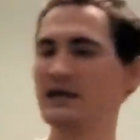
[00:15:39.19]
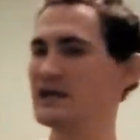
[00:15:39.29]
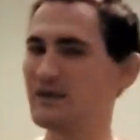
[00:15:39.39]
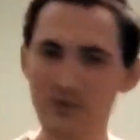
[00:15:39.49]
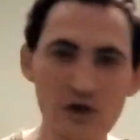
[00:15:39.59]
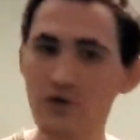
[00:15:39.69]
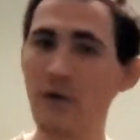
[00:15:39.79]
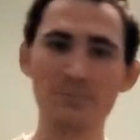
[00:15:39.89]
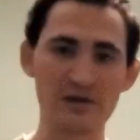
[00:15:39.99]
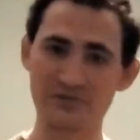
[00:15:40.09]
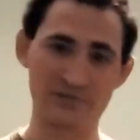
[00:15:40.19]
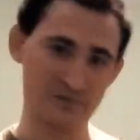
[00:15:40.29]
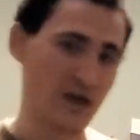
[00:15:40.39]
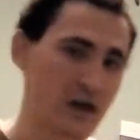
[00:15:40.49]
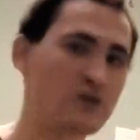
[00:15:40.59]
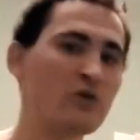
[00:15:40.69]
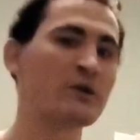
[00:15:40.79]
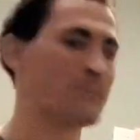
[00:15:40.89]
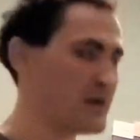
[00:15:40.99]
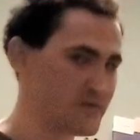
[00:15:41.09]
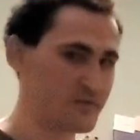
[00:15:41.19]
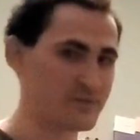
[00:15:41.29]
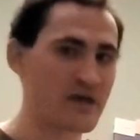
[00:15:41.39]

Even though a business has got to do what a business has